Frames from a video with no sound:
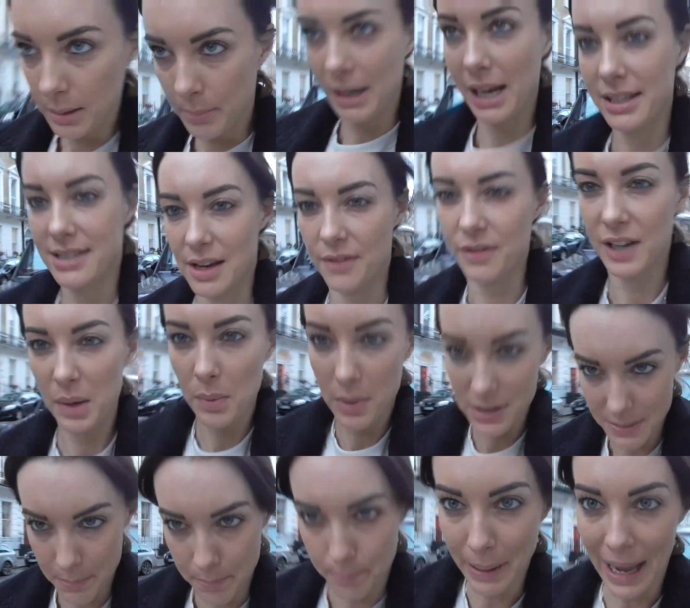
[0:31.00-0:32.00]
but it definitely
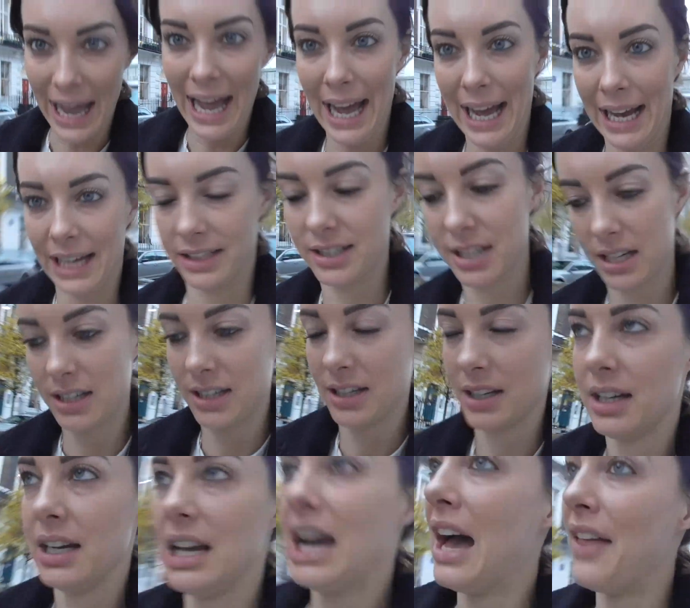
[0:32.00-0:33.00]
wasn't bad.
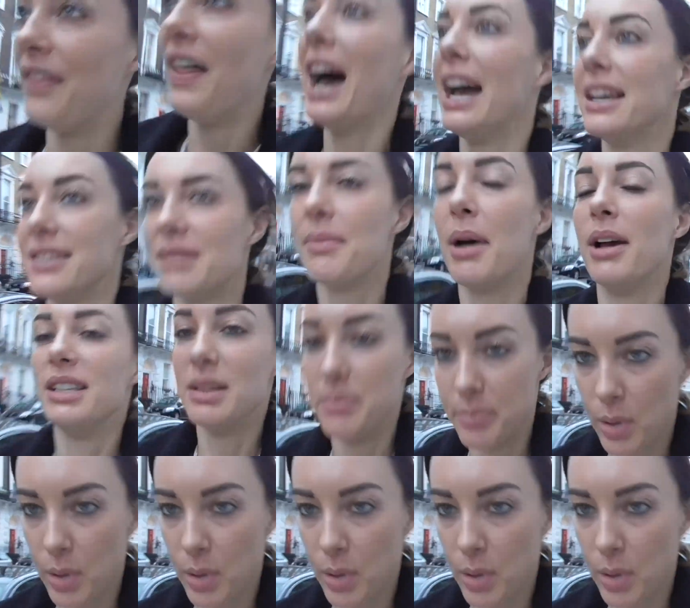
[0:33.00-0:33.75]
That is the most